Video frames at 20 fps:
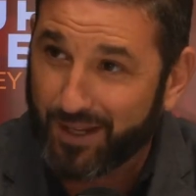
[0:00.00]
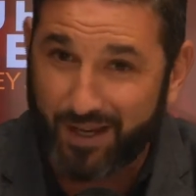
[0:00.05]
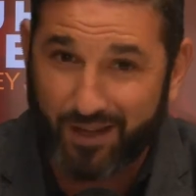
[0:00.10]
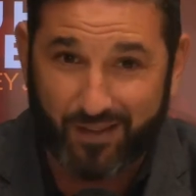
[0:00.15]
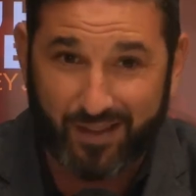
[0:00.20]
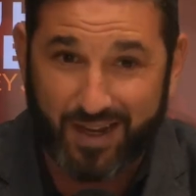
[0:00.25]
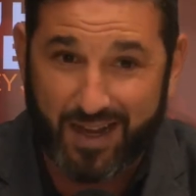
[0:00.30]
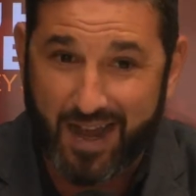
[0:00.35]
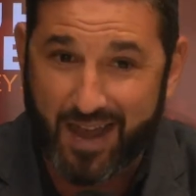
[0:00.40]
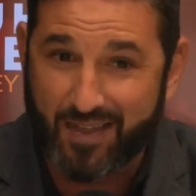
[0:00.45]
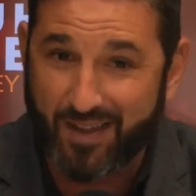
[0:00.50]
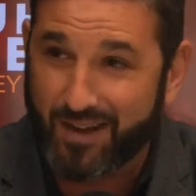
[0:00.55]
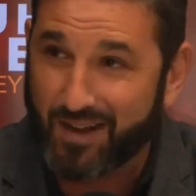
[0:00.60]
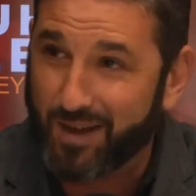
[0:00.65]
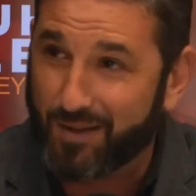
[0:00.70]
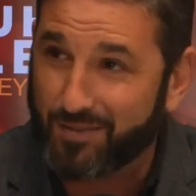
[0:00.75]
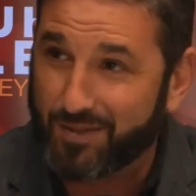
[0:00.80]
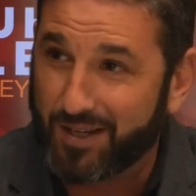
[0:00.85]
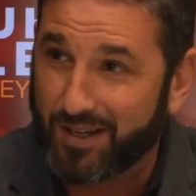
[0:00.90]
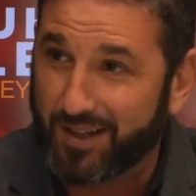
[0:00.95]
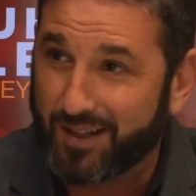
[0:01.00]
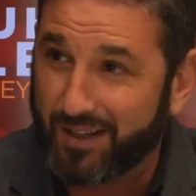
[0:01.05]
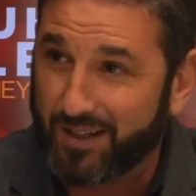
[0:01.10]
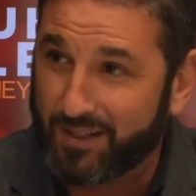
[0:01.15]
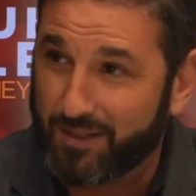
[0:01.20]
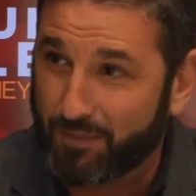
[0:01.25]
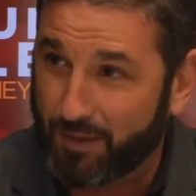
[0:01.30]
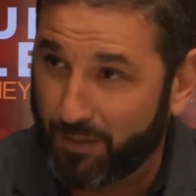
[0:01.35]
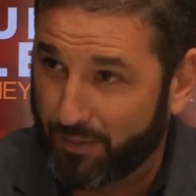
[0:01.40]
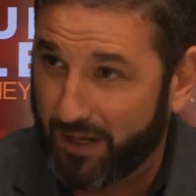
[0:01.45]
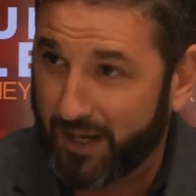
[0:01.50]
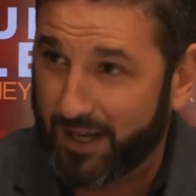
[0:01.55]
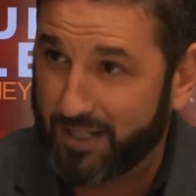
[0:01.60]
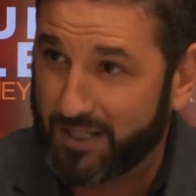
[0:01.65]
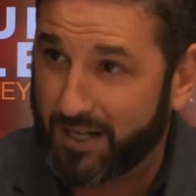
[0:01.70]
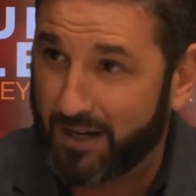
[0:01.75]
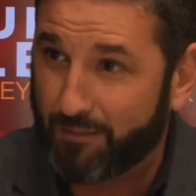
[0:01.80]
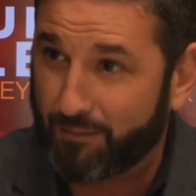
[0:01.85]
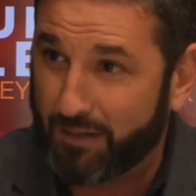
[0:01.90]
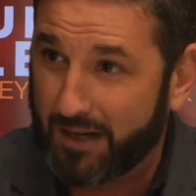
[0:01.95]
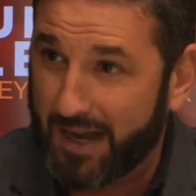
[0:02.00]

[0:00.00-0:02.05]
You know, the guy that comes in and cleans up the brains on